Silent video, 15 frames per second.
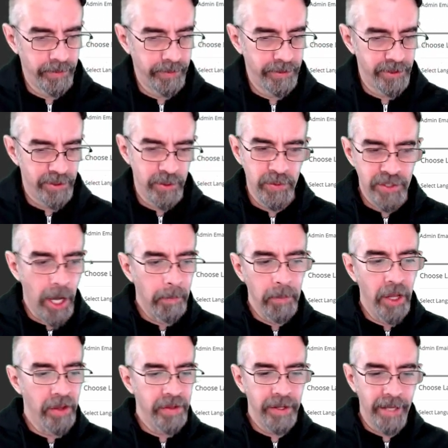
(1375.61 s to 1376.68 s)
Just do something
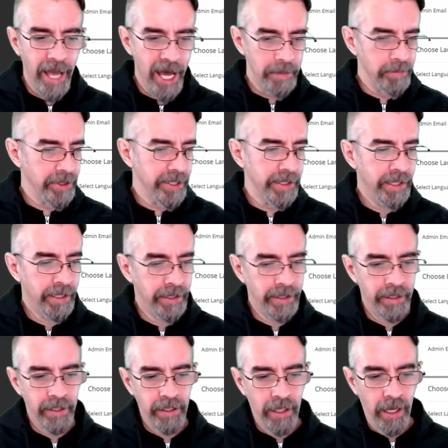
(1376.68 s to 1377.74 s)
other than admin.
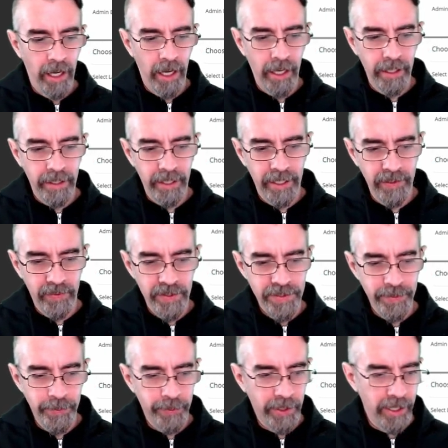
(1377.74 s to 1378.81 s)
Hit this
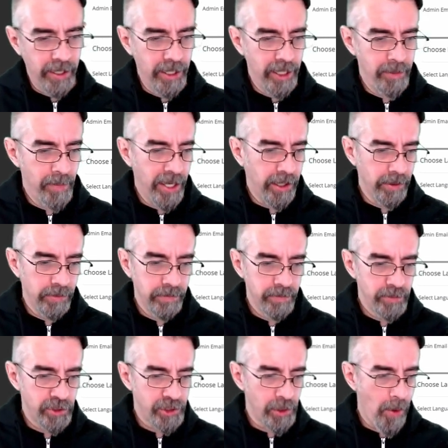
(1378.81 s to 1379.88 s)
little key, make a
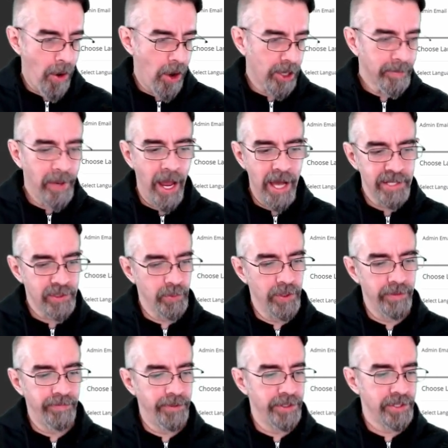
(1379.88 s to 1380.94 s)
strong
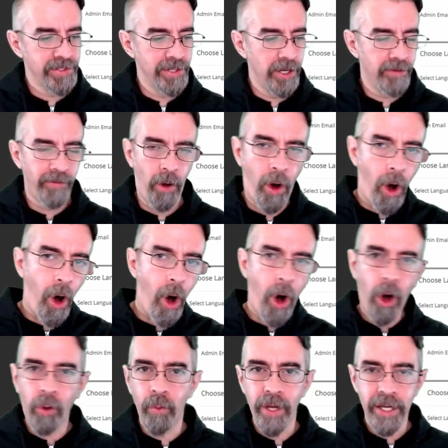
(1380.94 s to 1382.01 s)
password for yourself,
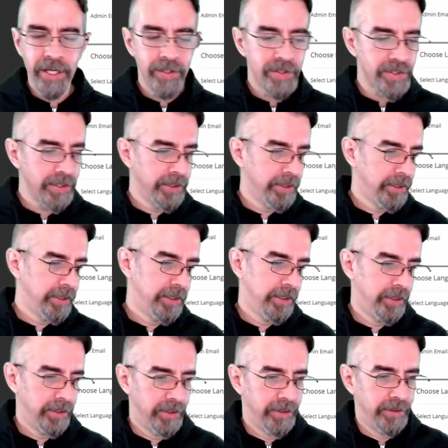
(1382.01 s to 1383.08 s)
always.
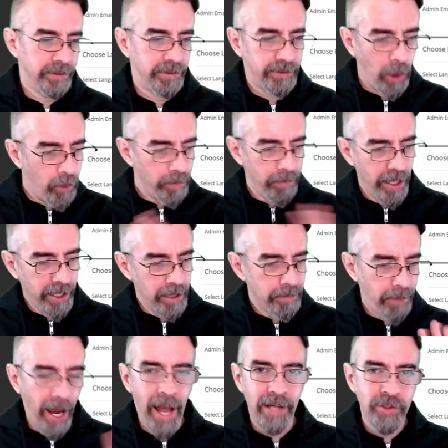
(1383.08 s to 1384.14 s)
Don't make it
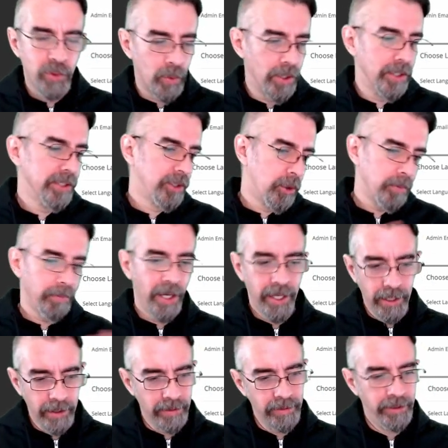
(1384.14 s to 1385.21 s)
password, don't make
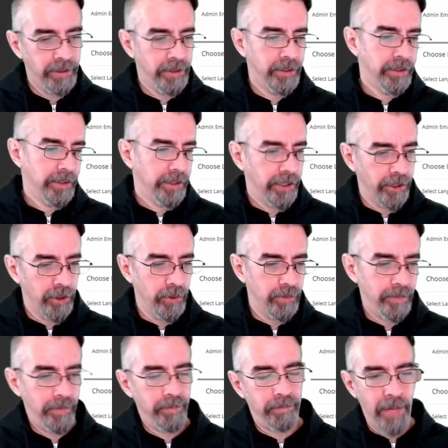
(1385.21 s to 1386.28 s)
it,
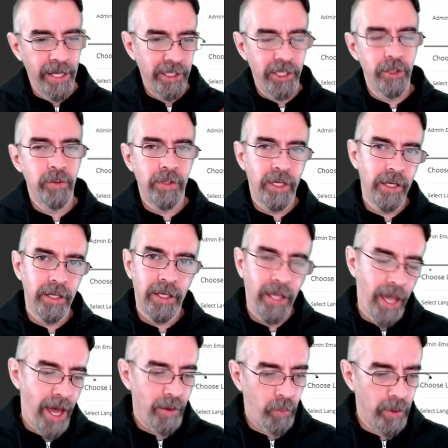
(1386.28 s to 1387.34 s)
my cute kitty
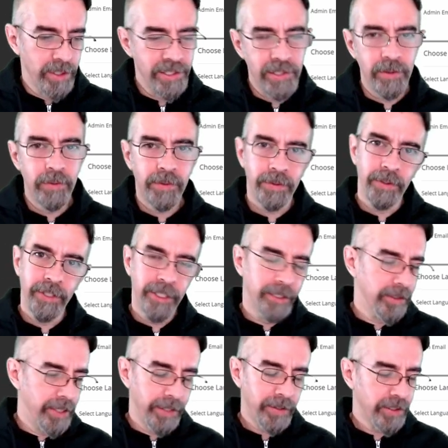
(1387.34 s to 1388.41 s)
cat 123 or
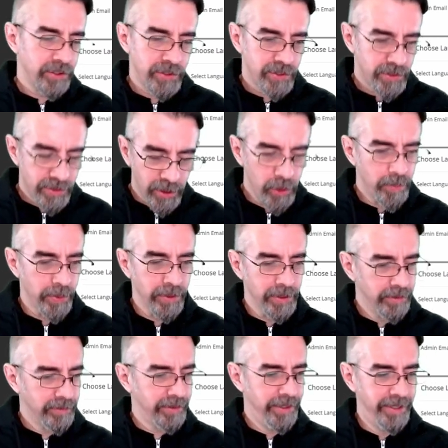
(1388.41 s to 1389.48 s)
anything stupid.
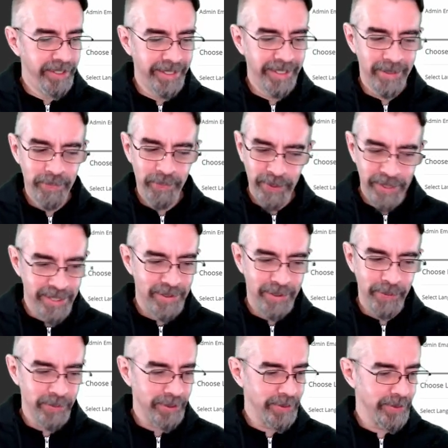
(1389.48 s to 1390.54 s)
Please
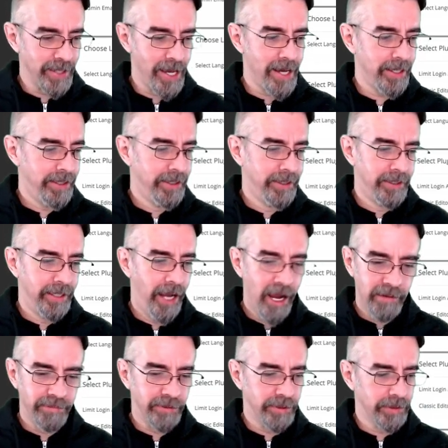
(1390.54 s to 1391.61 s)
don't do that,
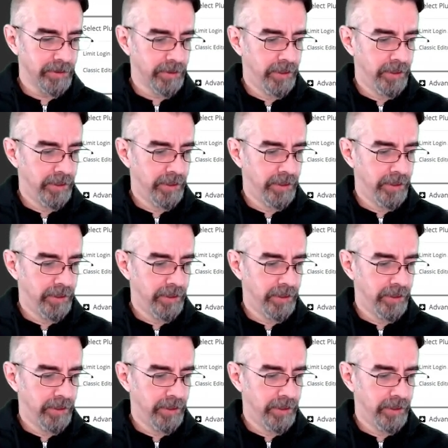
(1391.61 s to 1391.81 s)
ever.